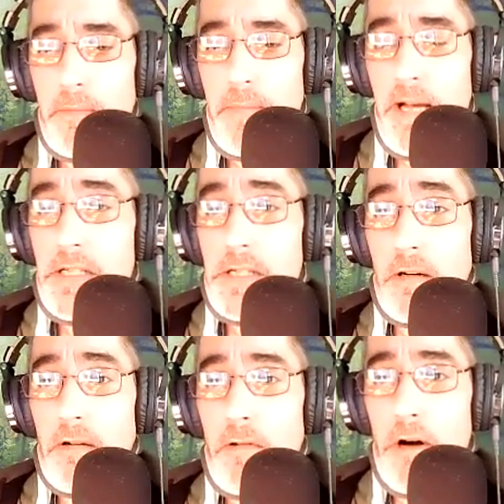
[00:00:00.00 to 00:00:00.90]

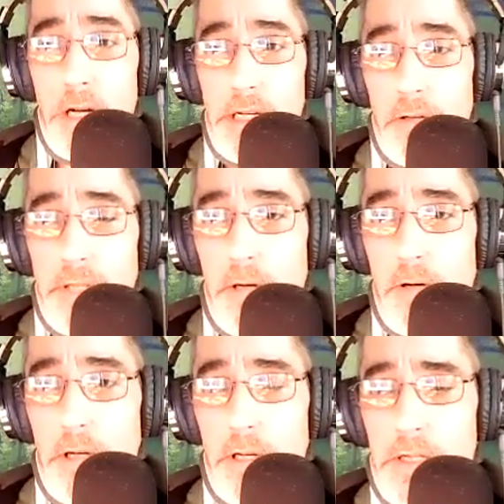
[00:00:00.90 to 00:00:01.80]
external audio
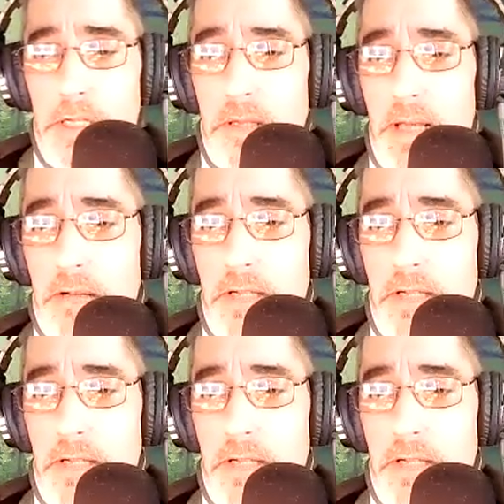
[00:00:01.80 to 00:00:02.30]
recorders that are